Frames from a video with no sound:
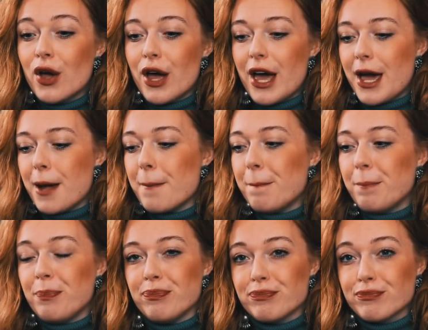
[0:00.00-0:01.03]

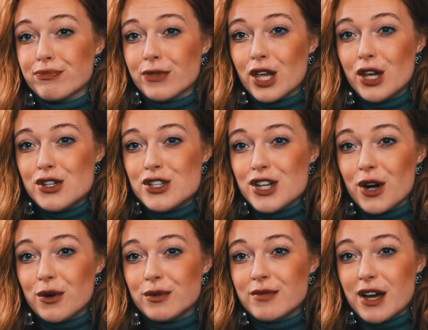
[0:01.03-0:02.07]
Um,
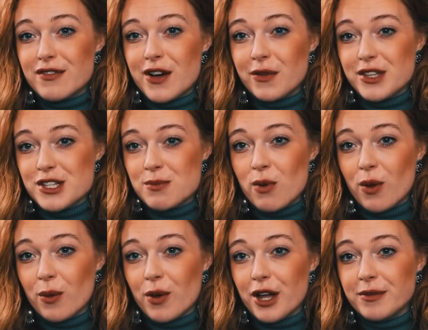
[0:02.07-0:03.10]
so I found this small
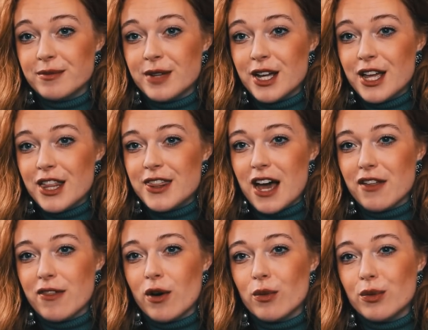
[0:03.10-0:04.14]
one that I
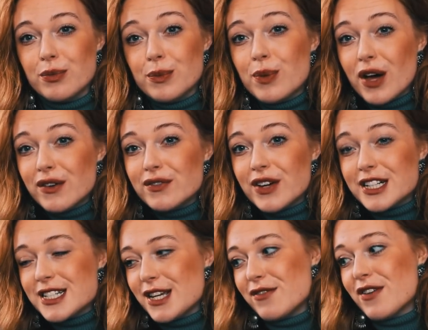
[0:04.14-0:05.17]
thought would be perfect
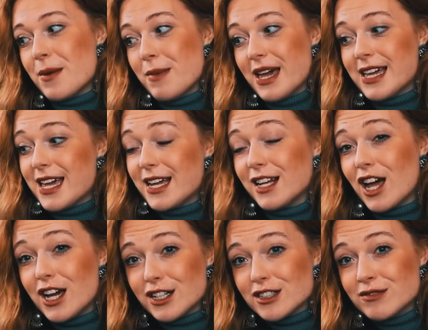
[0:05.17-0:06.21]
if I'm making
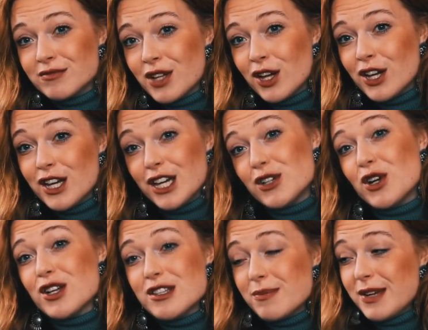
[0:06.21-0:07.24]
like, it could
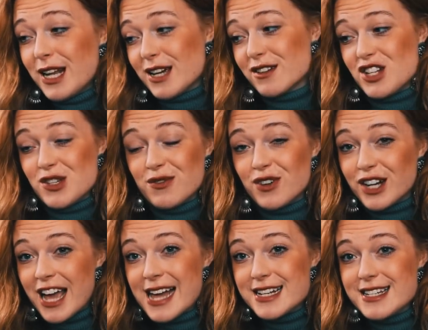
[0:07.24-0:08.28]
also be like just for
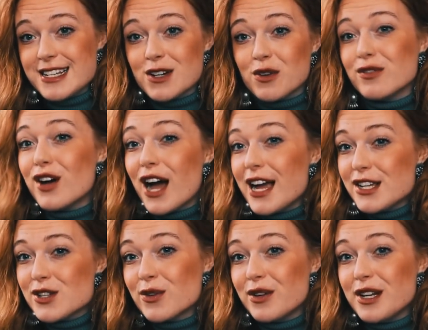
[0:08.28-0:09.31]
candy or for ice
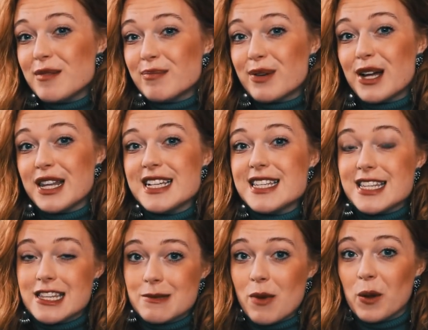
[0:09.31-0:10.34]
cream, but this is a
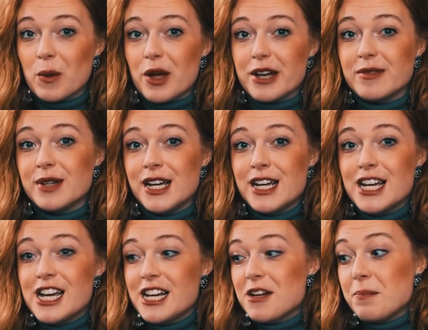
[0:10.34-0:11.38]
small one,
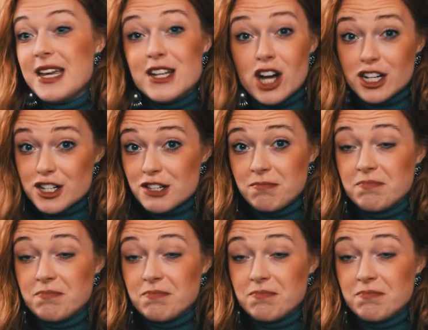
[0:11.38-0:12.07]
peanuts,